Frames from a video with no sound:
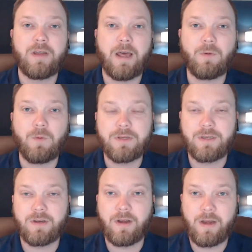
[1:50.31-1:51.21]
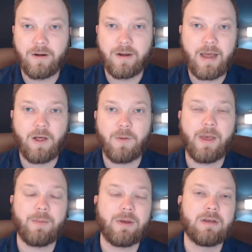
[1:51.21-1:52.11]
911 center here in
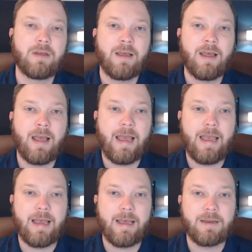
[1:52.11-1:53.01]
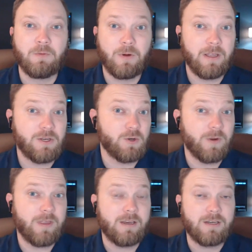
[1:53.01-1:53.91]
Alabama, and really
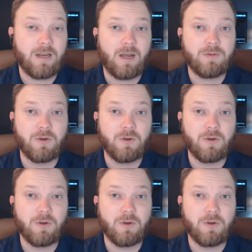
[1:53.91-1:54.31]
enjoyed that job.